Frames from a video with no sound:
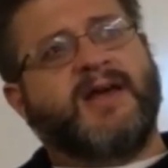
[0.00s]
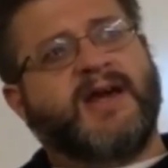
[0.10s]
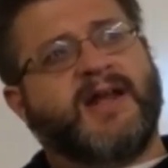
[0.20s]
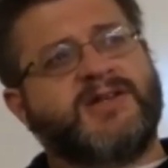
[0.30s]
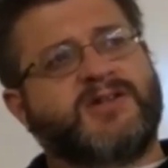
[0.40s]

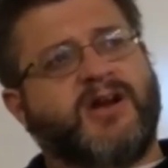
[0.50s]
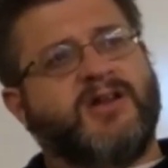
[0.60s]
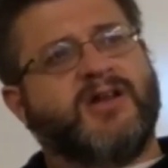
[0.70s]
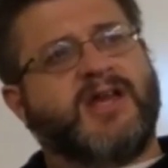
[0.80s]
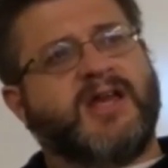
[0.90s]
And I started
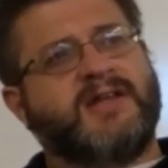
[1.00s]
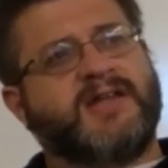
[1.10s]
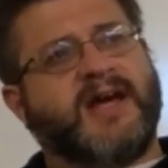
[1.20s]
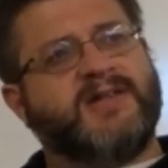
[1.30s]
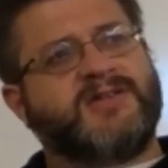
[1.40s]
looking into
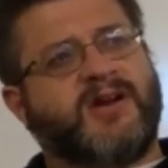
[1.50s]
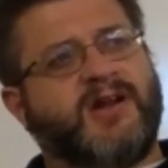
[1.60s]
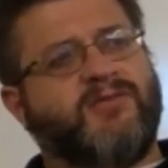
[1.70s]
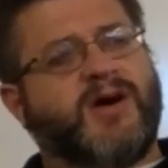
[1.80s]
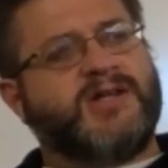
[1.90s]
that and
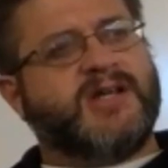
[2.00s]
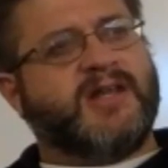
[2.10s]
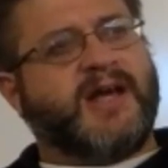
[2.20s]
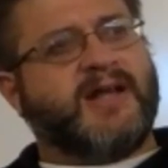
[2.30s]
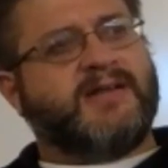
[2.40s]
started watching
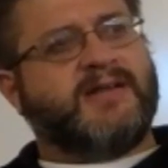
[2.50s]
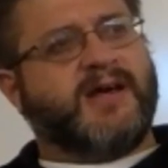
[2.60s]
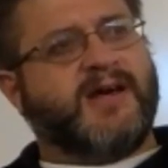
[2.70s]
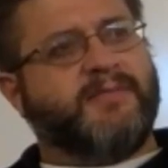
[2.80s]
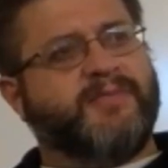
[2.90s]

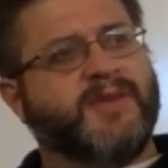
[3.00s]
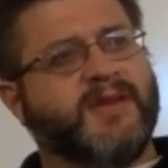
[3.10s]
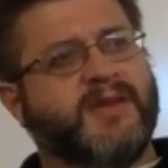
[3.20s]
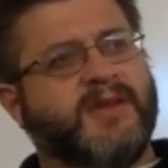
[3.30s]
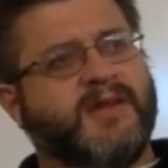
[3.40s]

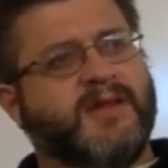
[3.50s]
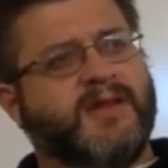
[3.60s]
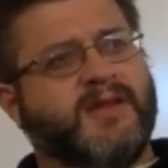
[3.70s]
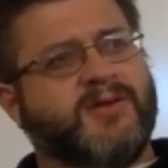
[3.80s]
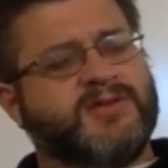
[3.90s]

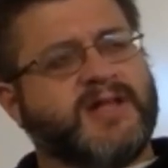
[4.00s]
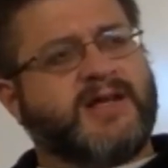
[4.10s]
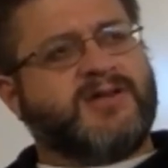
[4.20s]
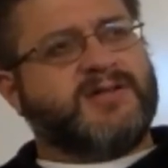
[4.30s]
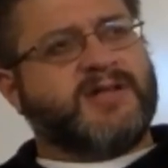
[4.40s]
those
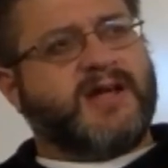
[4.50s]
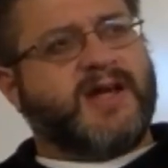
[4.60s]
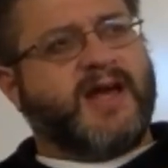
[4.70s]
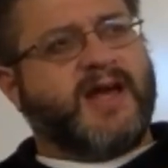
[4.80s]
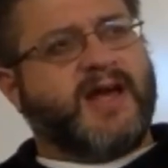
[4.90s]
lectures, and I
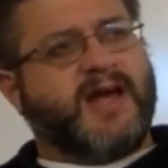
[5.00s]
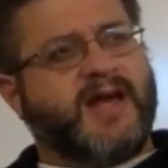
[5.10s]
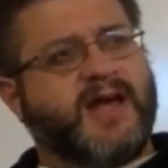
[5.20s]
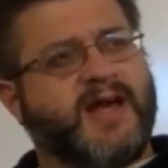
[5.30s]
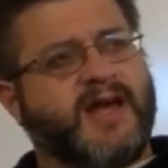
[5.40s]
actually
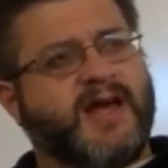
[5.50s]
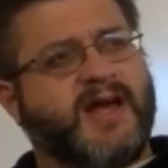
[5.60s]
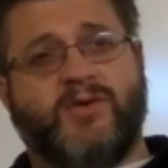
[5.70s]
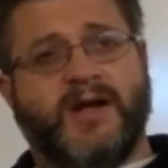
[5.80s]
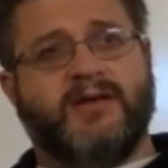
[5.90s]
found them really
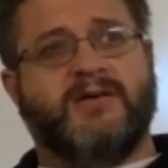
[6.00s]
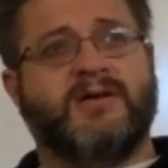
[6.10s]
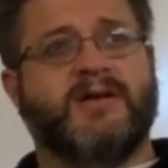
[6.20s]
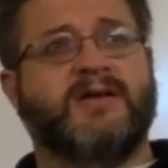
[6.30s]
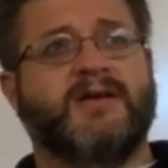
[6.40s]
quite
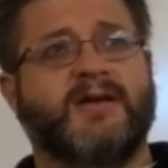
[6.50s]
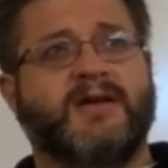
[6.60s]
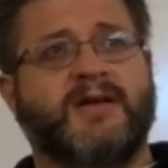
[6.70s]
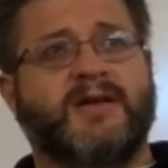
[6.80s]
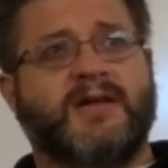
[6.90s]
good.
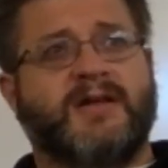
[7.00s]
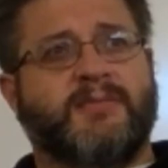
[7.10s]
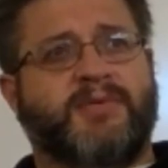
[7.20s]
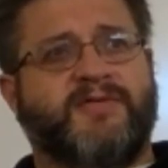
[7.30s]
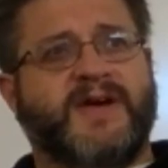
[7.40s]
The
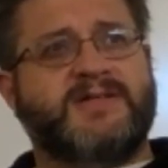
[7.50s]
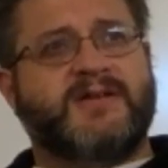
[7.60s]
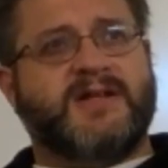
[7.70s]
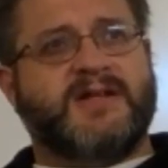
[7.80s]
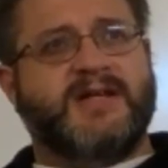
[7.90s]
professor
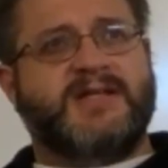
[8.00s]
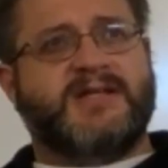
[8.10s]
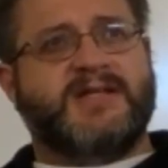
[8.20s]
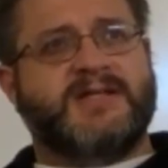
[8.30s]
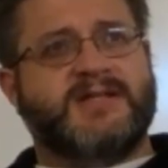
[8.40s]
that
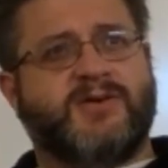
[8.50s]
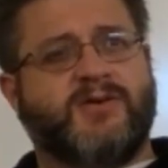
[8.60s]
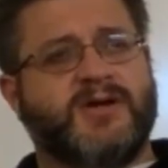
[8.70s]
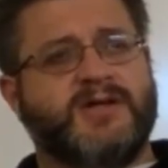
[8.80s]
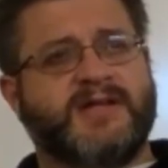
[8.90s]
teaches this
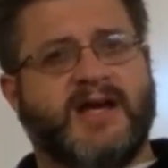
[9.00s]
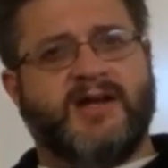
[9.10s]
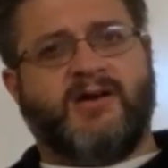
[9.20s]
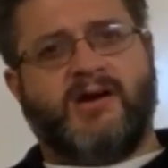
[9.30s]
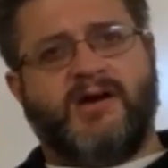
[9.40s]
course at
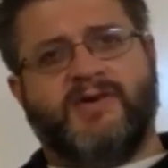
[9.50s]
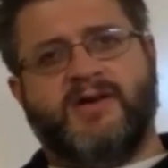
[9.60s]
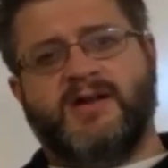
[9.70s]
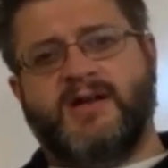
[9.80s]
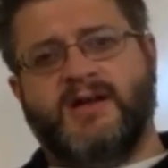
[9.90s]

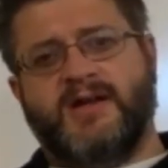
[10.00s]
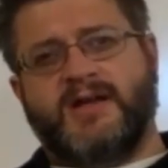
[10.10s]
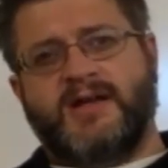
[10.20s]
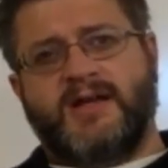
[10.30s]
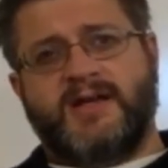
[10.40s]
Harvard
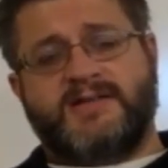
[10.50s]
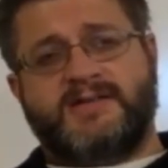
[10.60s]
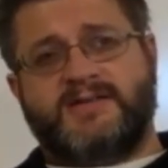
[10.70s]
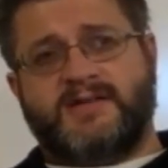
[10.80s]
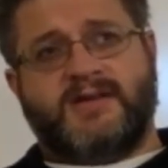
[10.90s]

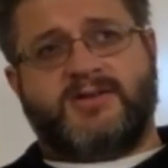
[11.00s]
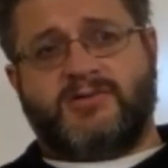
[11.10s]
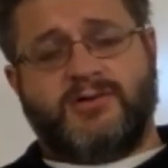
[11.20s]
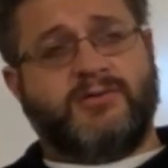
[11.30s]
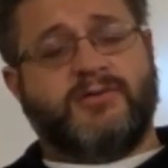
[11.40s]
is a
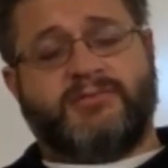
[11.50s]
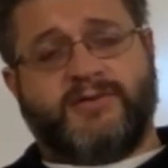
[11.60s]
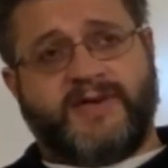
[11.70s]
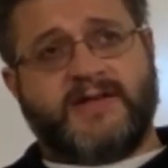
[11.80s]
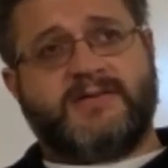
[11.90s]
true
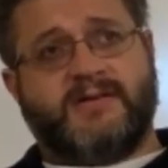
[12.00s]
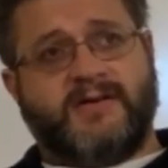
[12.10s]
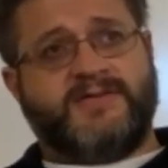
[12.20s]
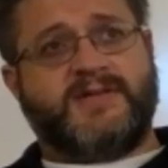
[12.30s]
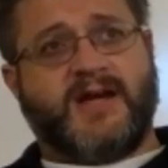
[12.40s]
professor
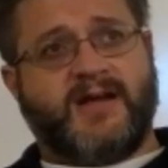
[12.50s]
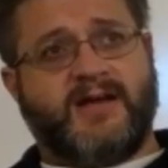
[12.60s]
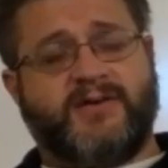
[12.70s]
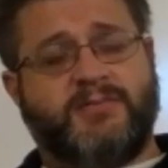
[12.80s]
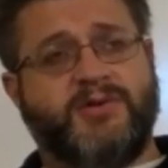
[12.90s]
of
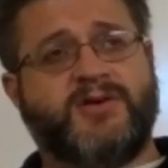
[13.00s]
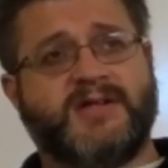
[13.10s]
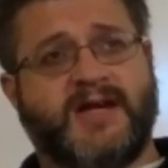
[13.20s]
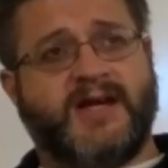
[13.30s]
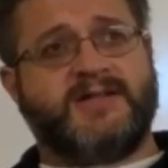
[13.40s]
computer
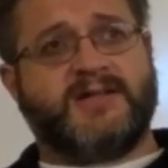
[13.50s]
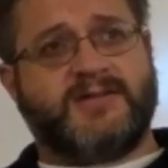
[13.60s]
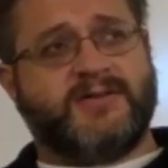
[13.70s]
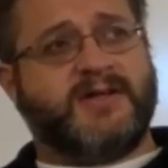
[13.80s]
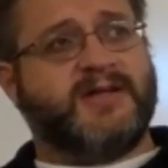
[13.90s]
science, and
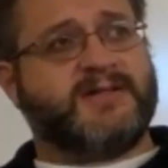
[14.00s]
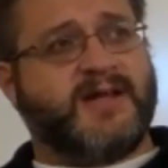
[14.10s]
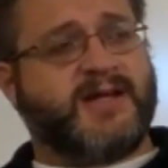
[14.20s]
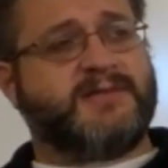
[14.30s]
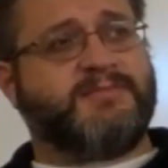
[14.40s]
so he is an
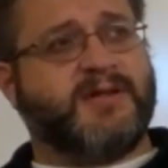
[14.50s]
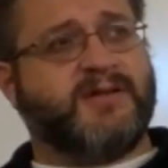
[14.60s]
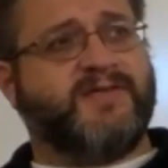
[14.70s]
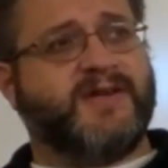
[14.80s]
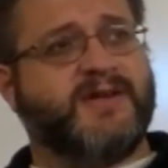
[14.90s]
expert in the
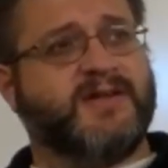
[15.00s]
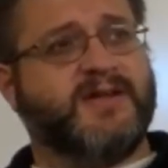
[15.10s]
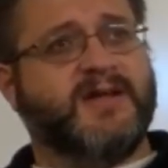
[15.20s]
field.